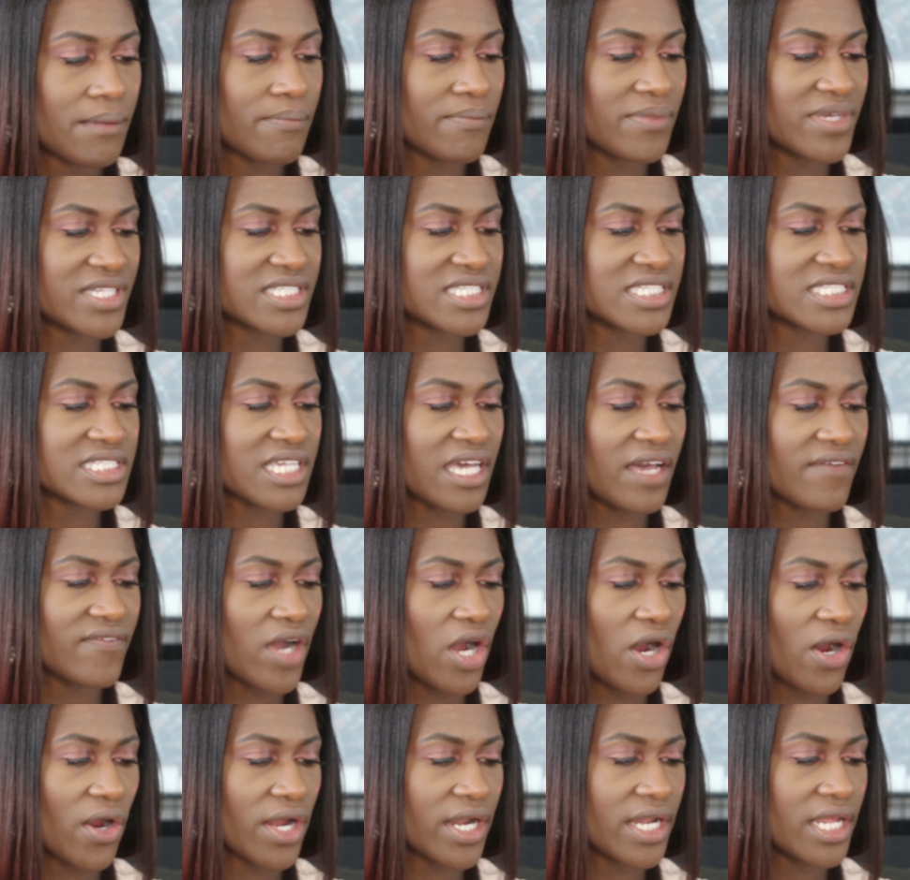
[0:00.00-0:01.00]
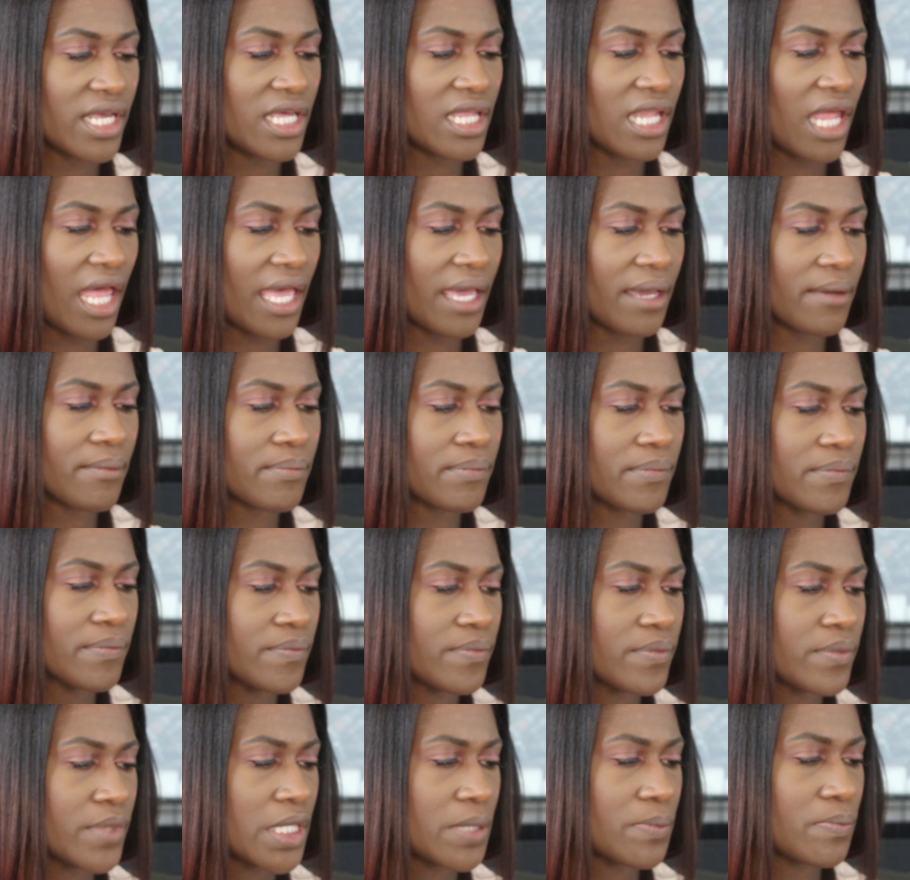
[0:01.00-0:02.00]
But since I've already like
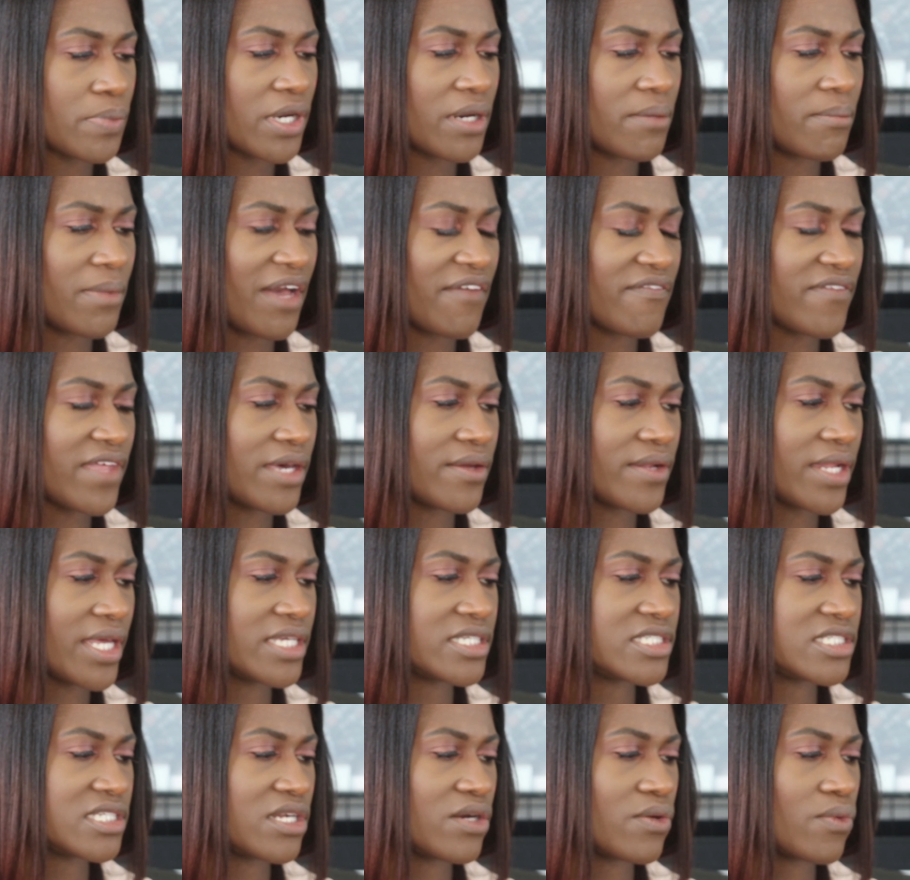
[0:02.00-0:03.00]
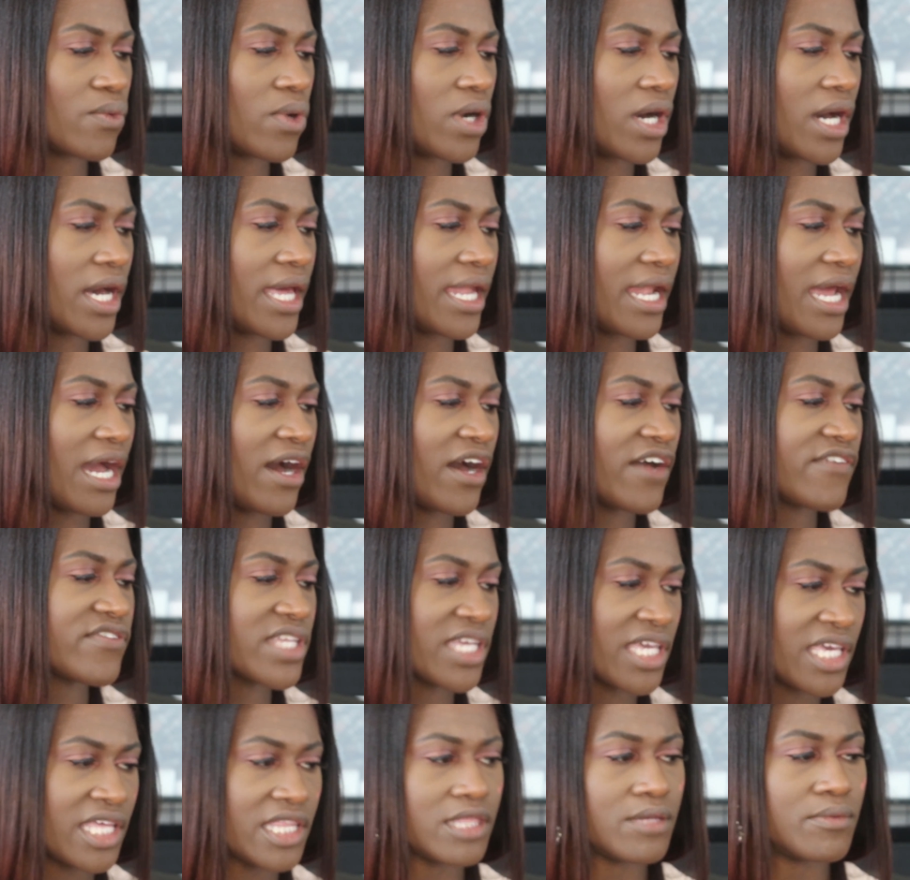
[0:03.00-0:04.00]
put my foundation on, I'll have
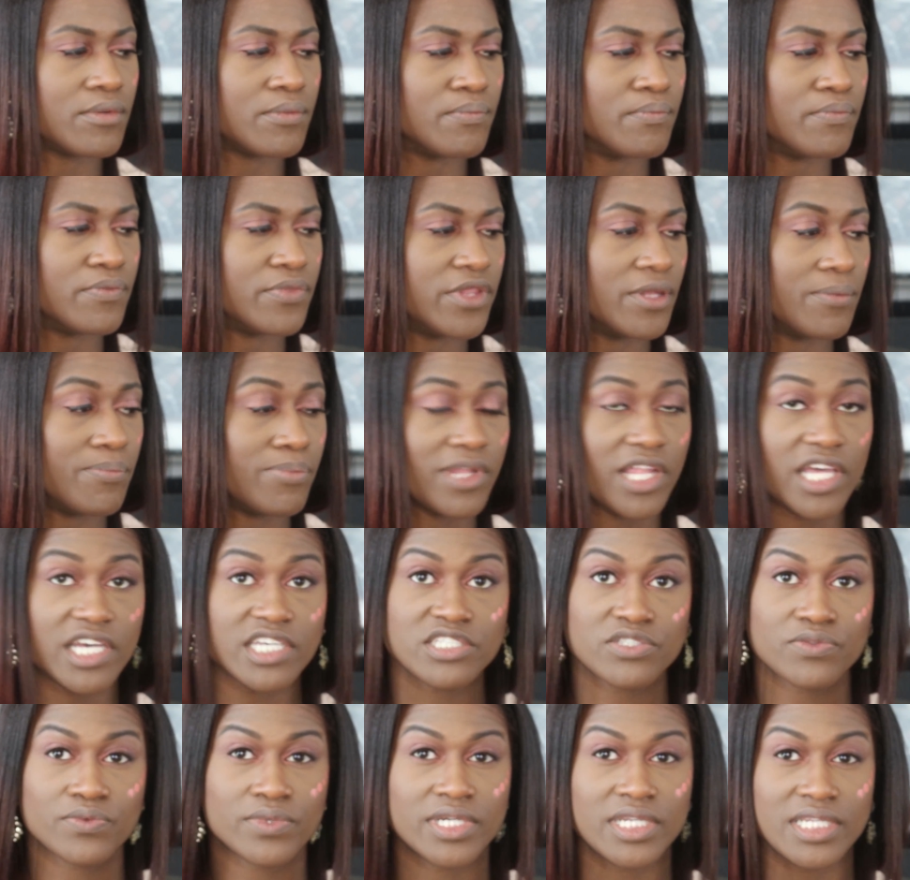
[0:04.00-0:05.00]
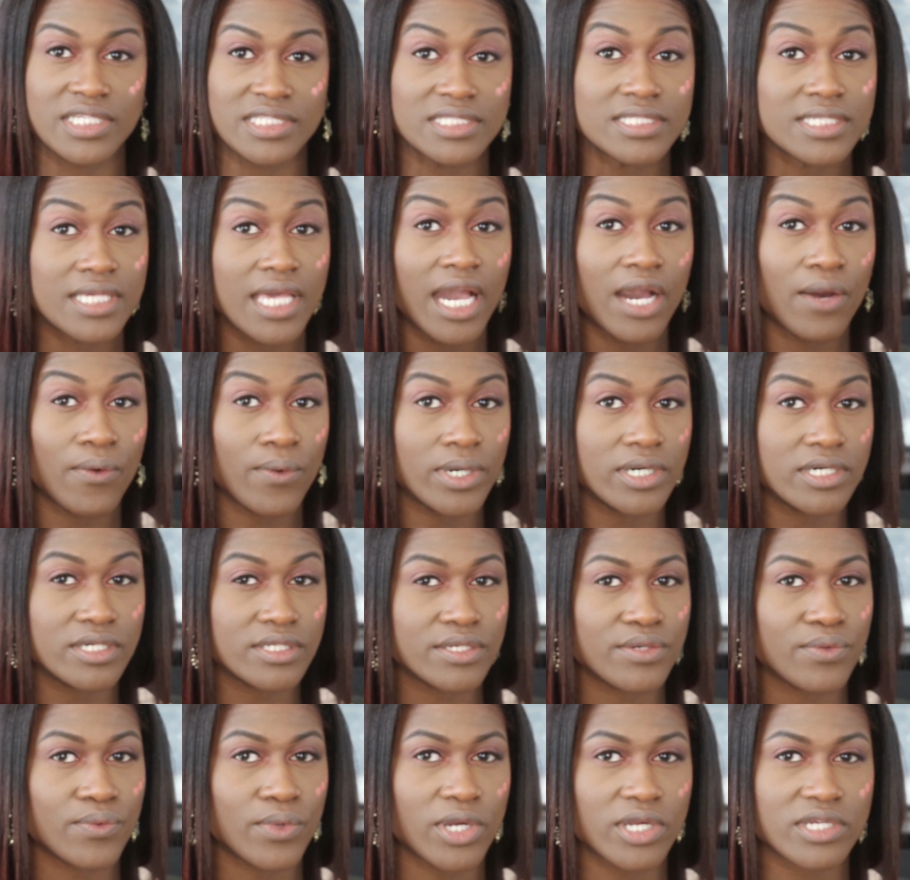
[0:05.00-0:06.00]
to get the blush one and see how
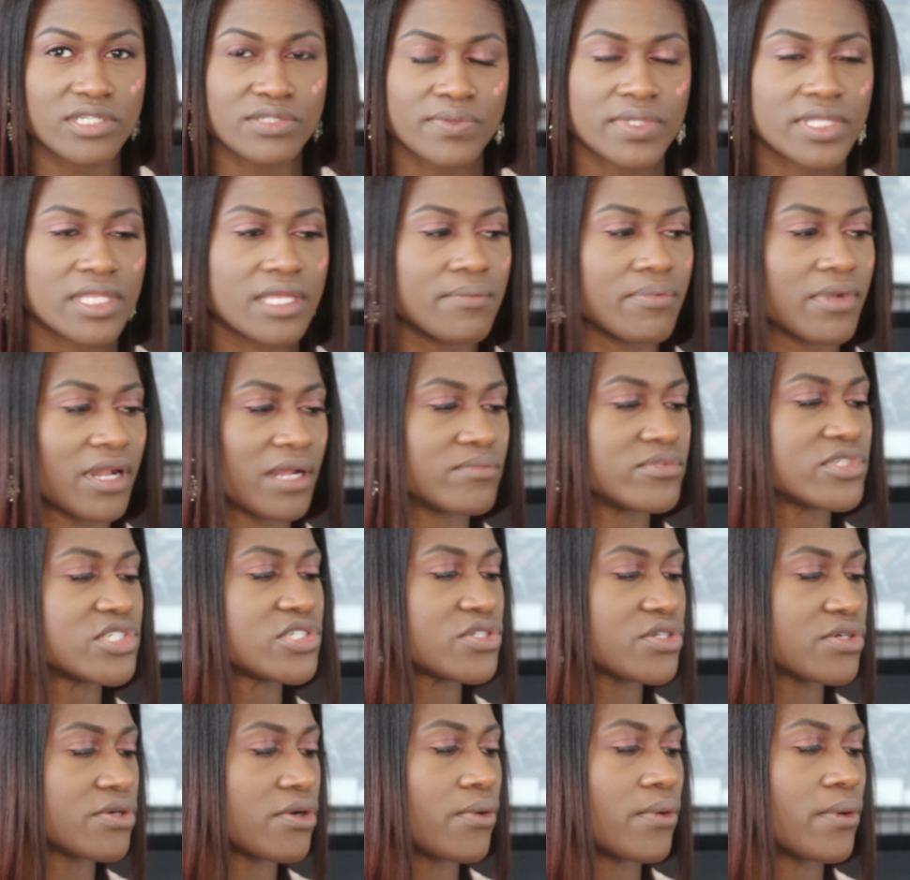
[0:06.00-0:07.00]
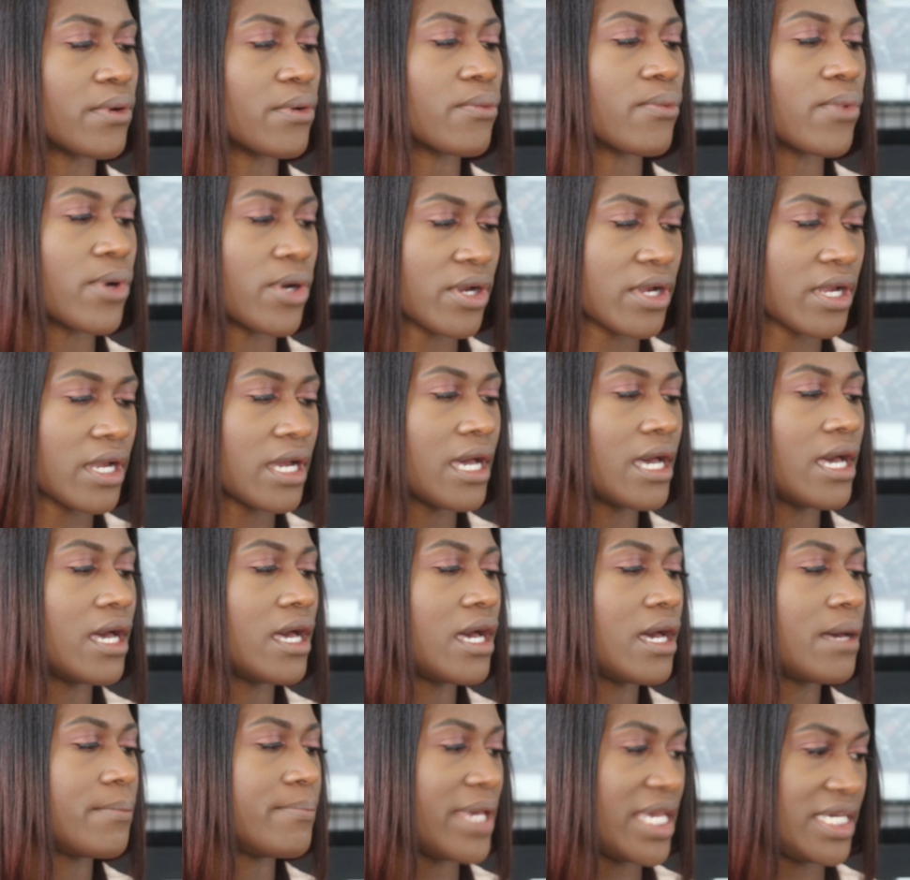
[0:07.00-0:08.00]
well it works with it, but I'm sure it would work
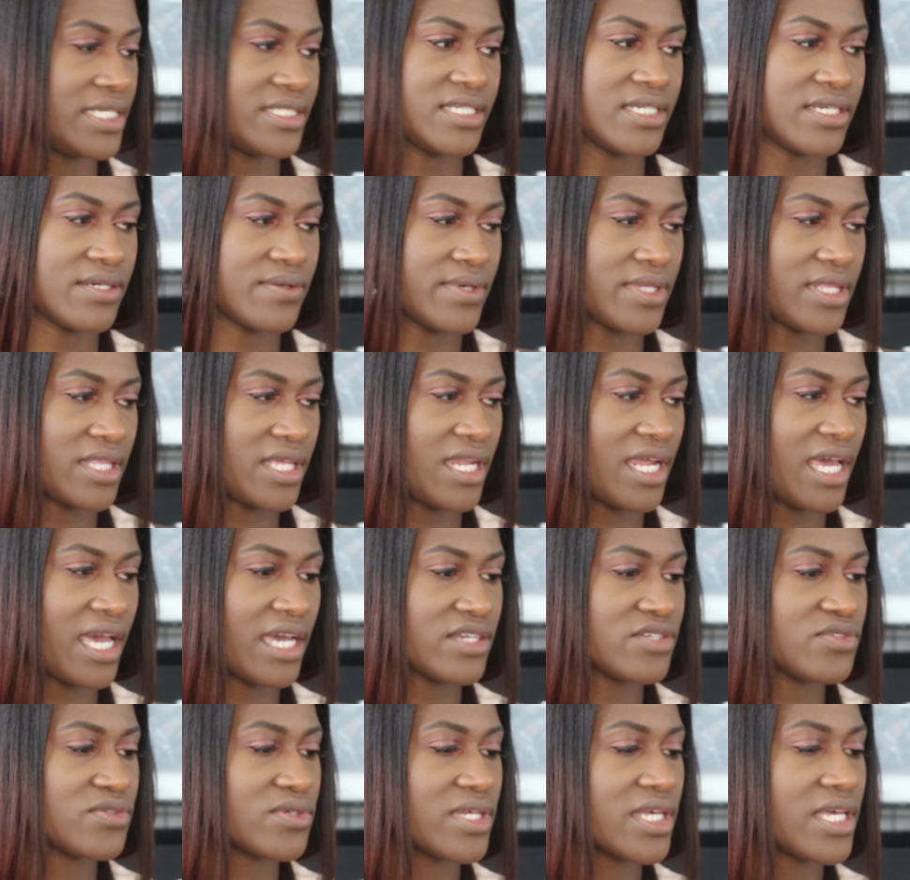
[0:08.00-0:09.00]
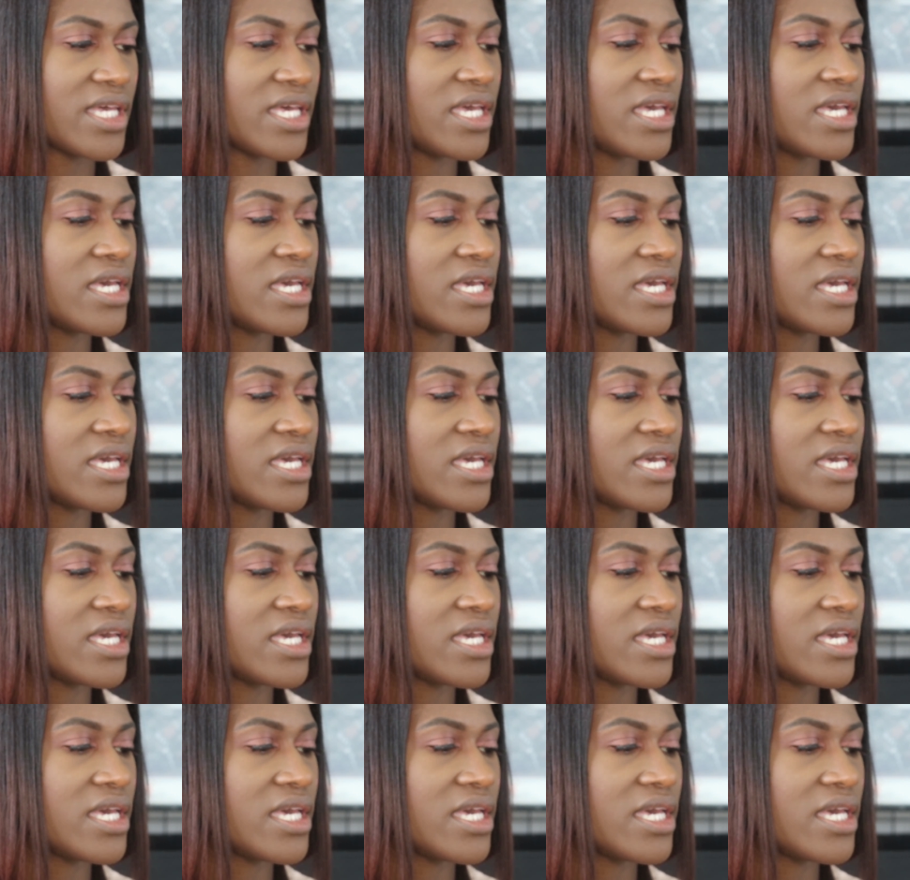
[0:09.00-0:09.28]
amazing with it actually.